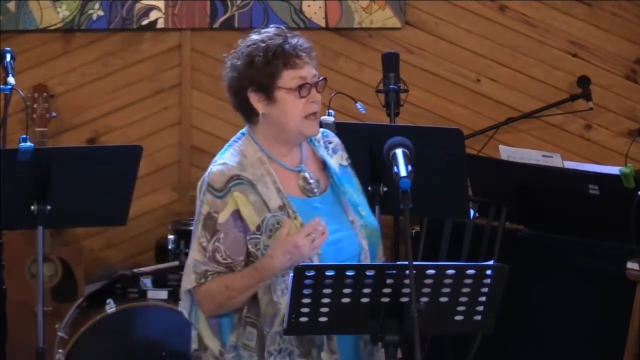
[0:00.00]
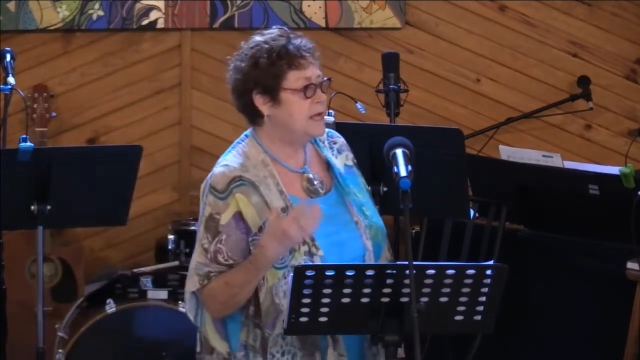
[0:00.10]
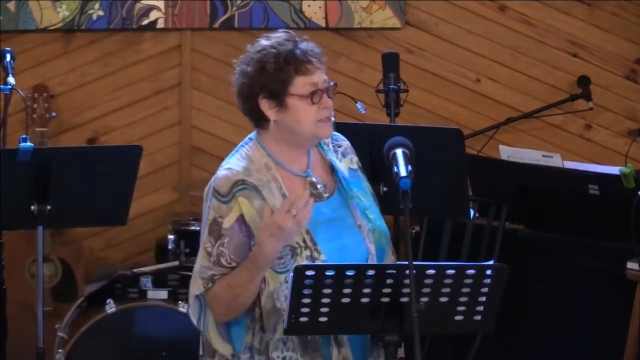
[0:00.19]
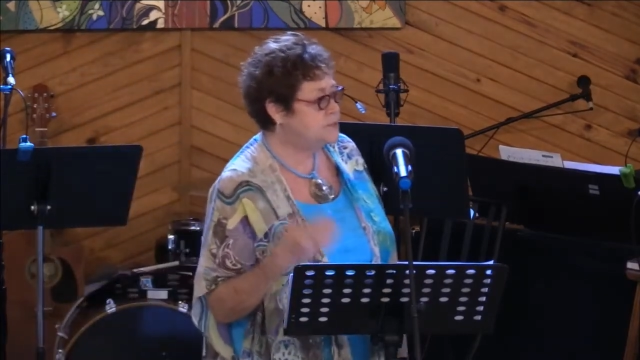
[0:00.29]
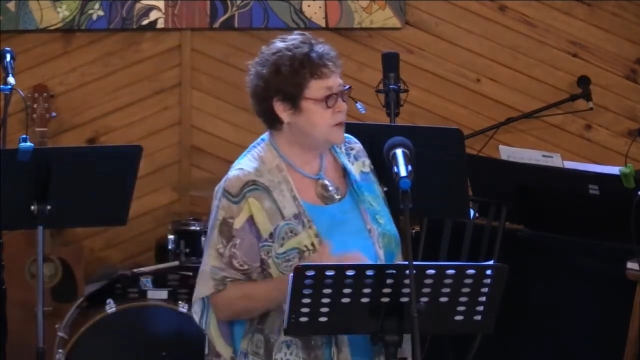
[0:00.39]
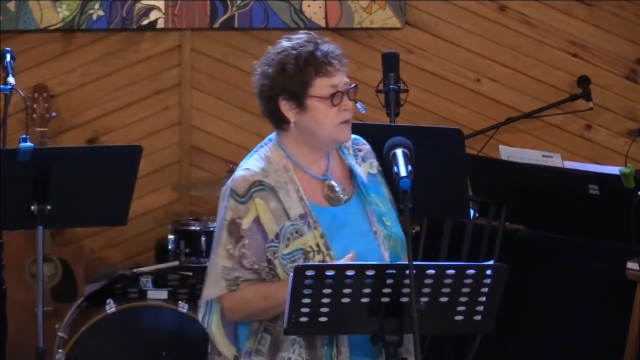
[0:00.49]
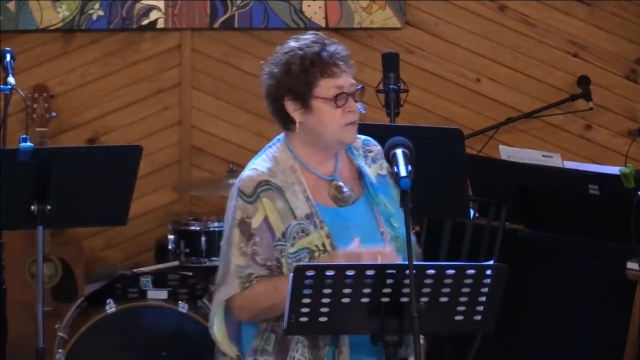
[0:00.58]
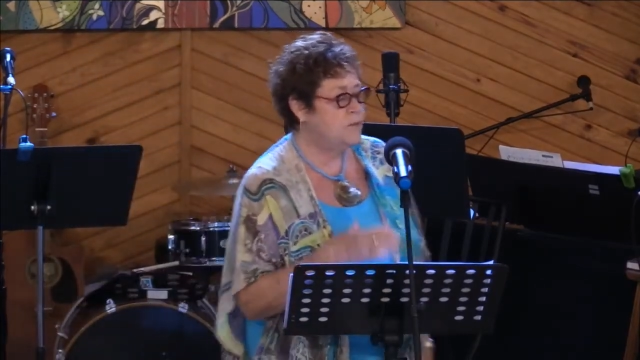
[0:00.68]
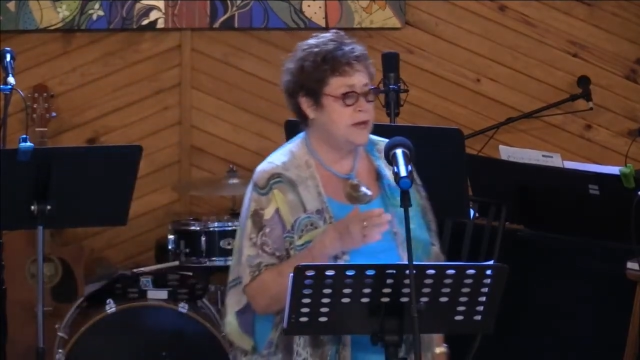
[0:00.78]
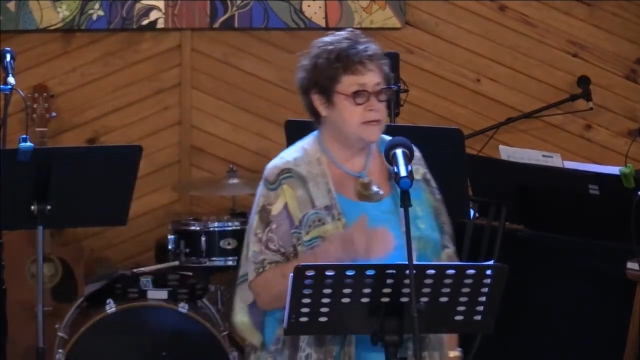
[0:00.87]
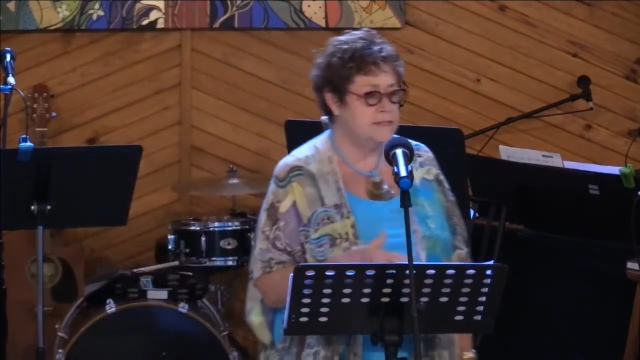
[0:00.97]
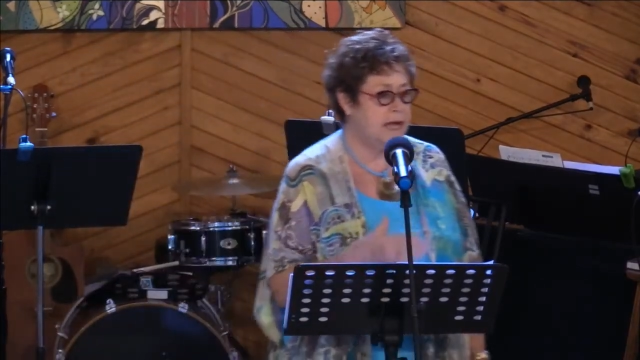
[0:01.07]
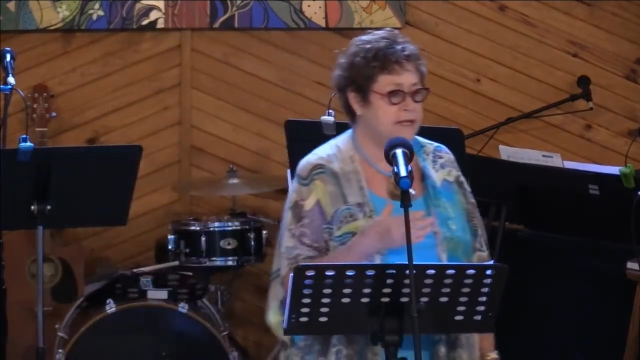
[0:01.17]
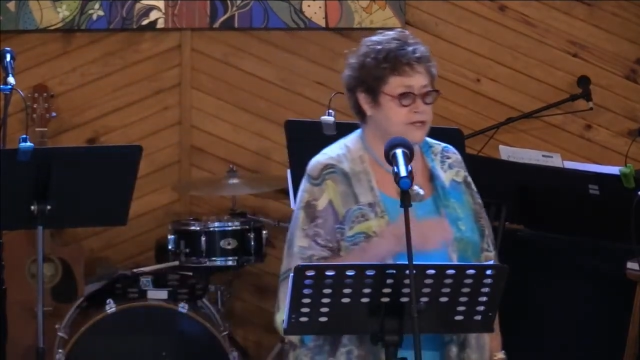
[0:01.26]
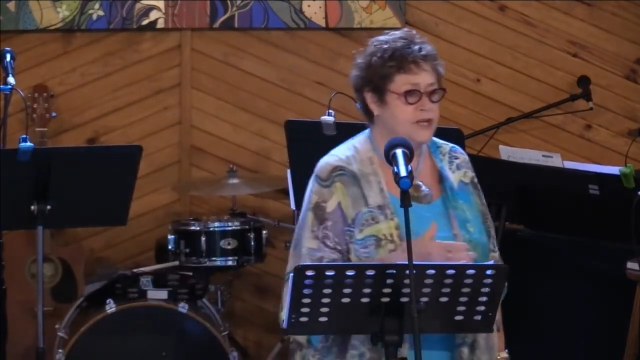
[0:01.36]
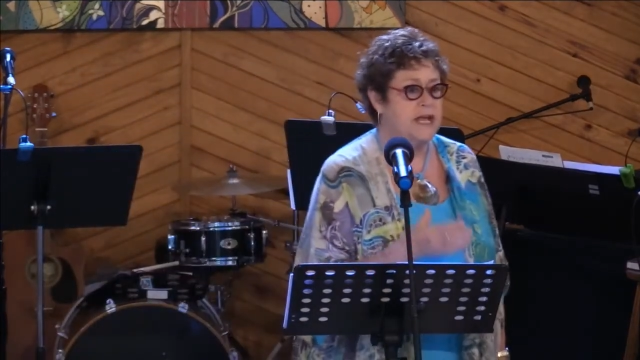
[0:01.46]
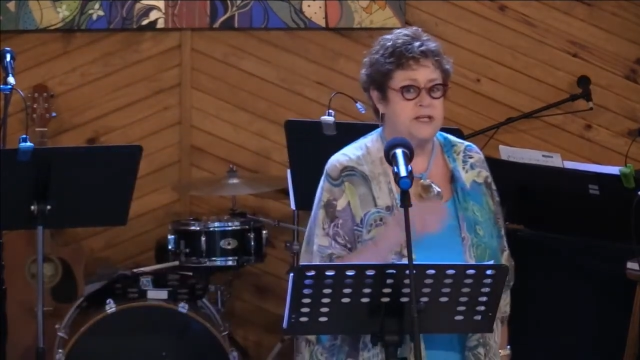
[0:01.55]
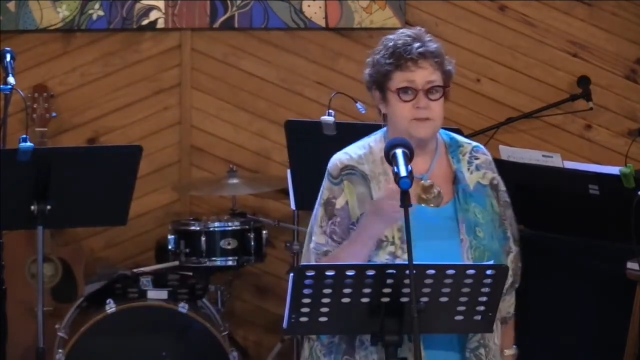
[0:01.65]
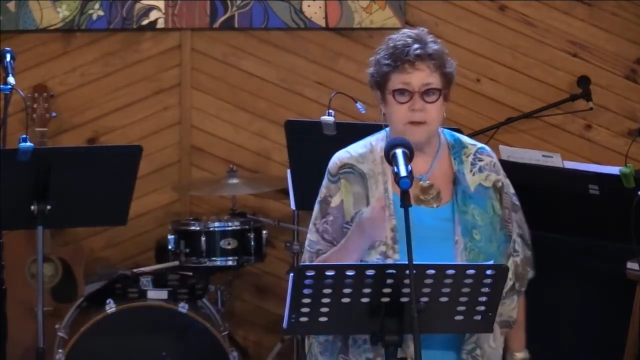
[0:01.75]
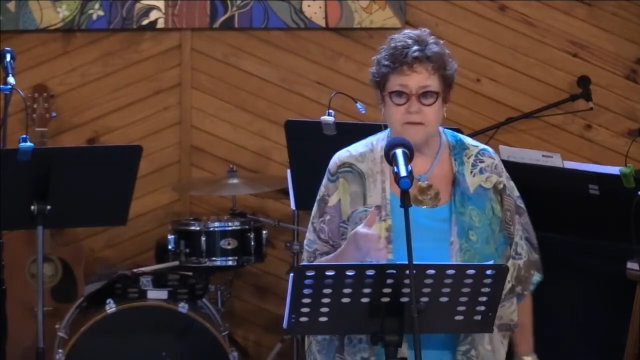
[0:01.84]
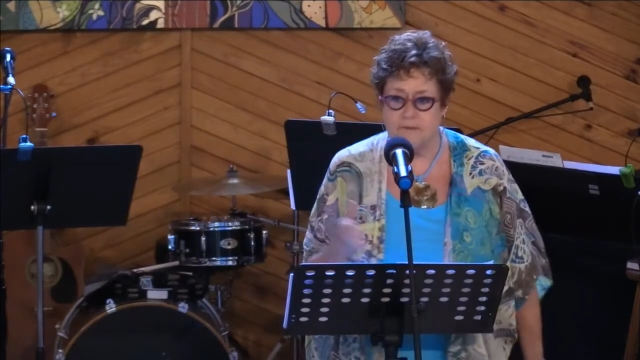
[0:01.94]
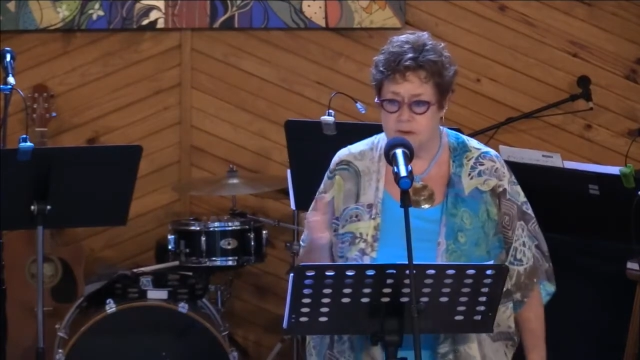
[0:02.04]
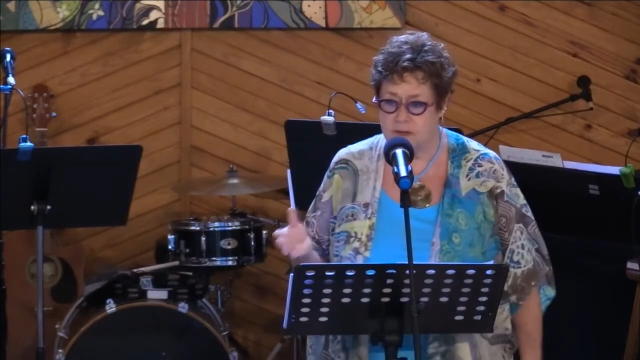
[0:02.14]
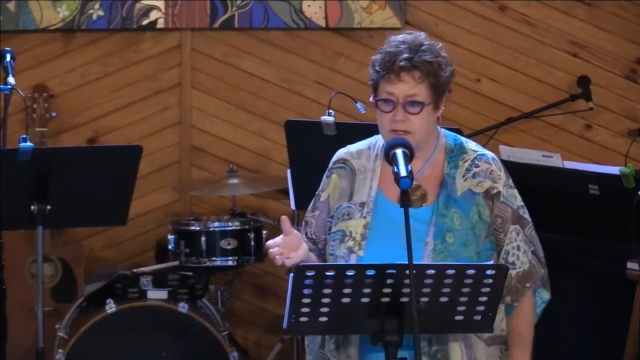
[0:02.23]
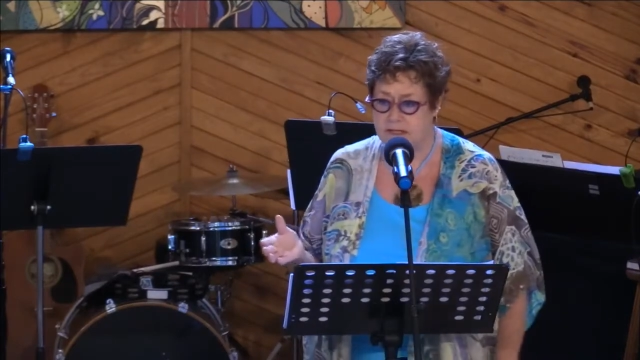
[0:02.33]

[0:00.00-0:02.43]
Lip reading: It's one of the ways I can change my focus.